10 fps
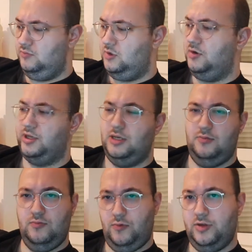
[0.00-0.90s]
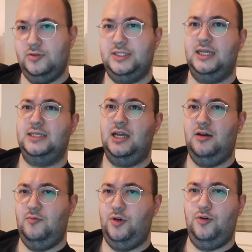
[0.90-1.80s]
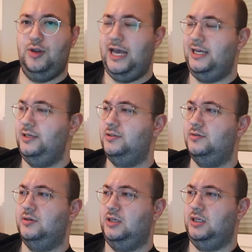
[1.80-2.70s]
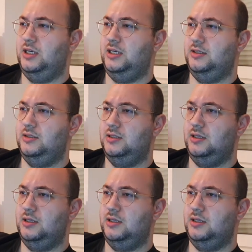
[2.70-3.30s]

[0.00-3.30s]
Got in, we all sat down, we all ate. I had,